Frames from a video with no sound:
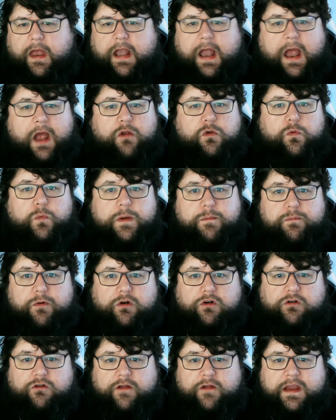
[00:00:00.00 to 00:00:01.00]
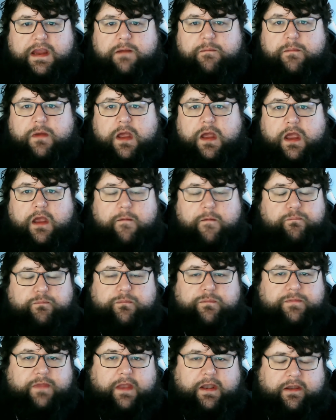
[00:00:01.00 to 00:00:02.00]
And how do we proclaim,
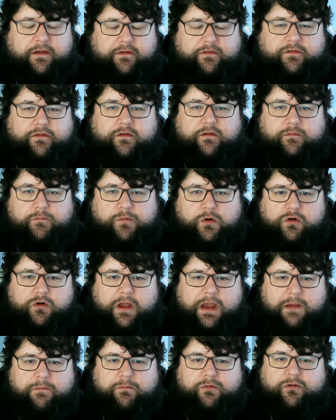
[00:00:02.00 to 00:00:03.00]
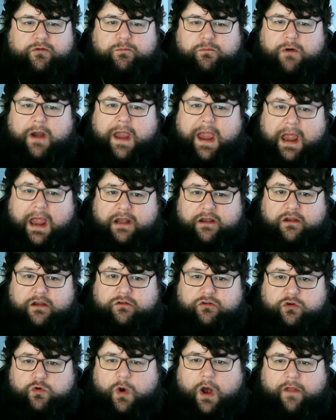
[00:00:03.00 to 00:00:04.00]
that is, proclaim
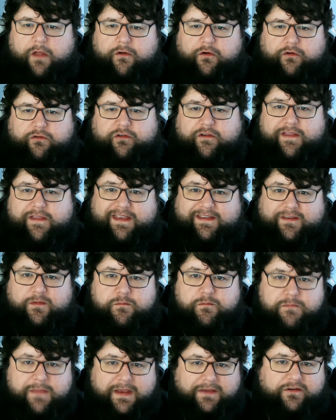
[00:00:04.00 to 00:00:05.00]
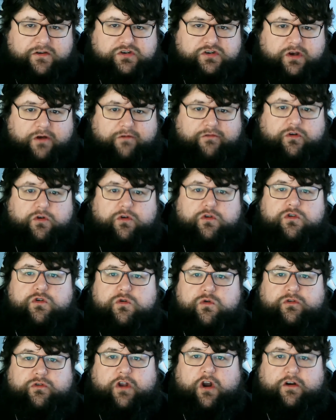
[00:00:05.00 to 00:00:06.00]
spread to others, this message of good
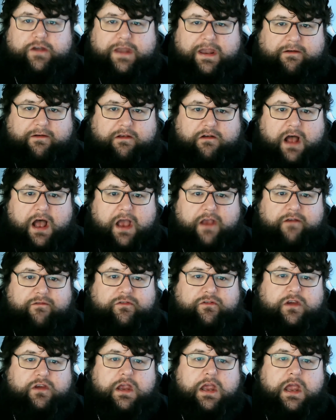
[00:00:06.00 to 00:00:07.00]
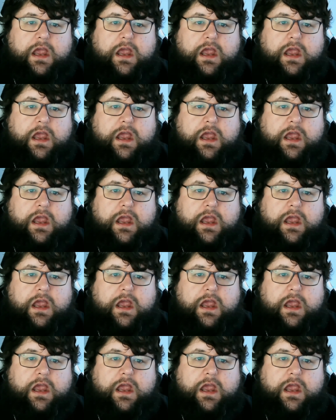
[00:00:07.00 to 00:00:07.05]
news in our daily lives,